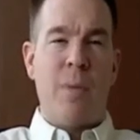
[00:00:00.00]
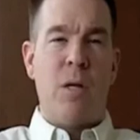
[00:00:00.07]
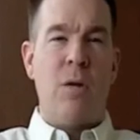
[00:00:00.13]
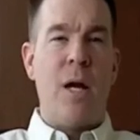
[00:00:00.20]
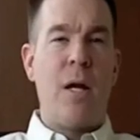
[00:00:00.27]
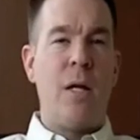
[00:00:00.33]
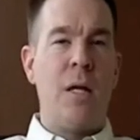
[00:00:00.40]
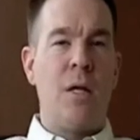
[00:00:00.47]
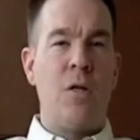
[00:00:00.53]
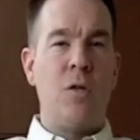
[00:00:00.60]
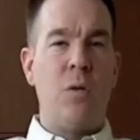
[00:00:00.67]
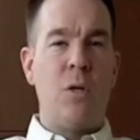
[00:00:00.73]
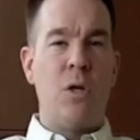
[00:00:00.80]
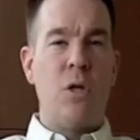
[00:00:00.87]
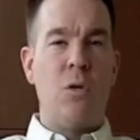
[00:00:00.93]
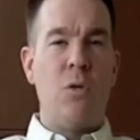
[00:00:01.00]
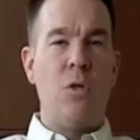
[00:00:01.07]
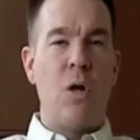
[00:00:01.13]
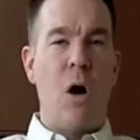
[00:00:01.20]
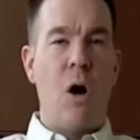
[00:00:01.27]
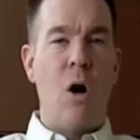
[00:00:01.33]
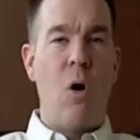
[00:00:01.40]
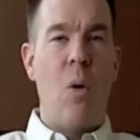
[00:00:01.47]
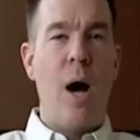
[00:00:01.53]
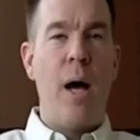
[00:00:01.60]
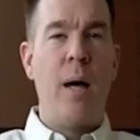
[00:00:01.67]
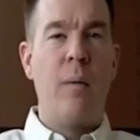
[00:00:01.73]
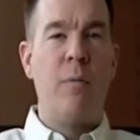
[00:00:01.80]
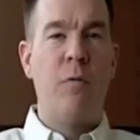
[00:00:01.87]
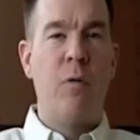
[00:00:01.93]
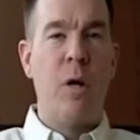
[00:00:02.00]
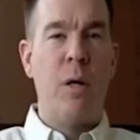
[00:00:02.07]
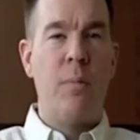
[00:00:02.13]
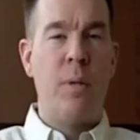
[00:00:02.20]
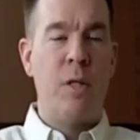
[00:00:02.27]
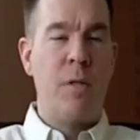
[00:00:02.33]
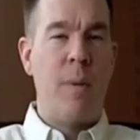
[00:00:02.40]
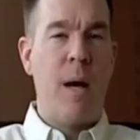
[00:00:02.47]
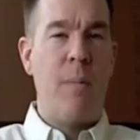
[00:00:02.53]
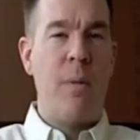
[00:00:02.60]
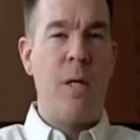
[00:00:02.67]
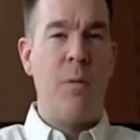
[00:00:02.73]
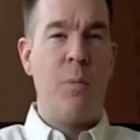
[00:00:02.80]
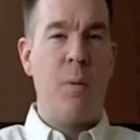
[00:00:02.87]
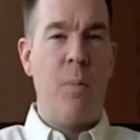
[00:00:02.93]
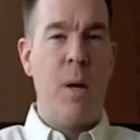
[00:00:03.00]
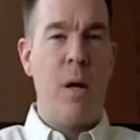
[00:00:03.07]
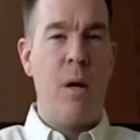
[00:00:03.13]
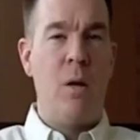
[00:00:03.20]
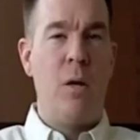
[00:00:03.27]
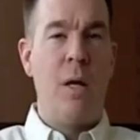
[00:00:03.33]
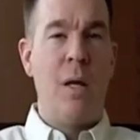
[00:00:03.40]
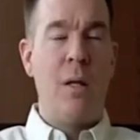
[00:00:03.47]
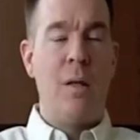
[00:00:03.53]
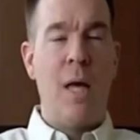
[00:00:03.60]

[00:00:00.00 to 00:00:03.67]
You're not going to get into a huge ROI up front, but it's about being prepared.